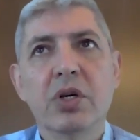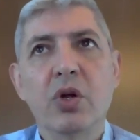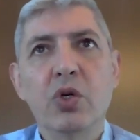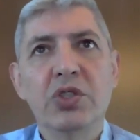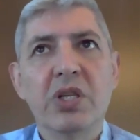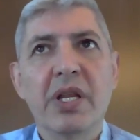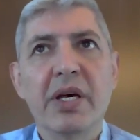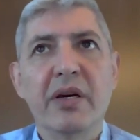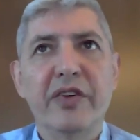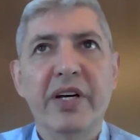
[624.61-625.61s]
closed
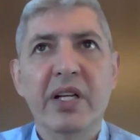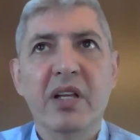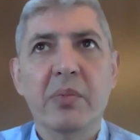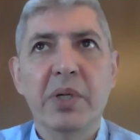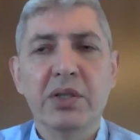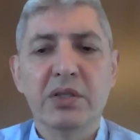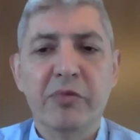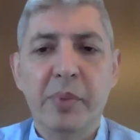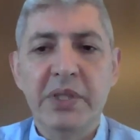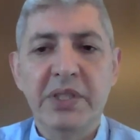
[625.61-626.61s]
their faith because
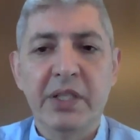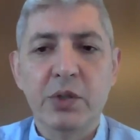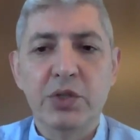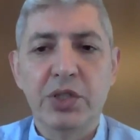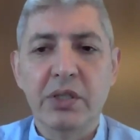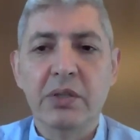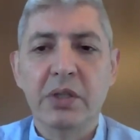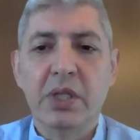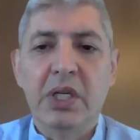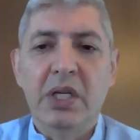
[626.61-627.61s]
of persecution
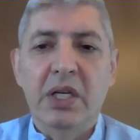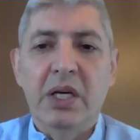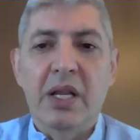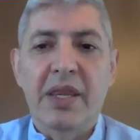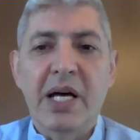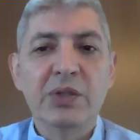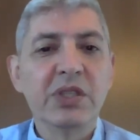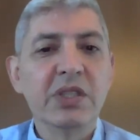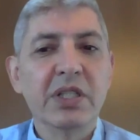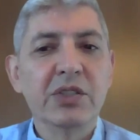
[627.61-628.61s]

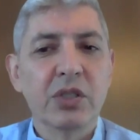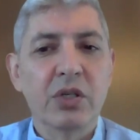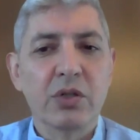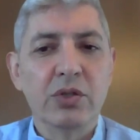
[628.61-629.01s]
1,000 years ago.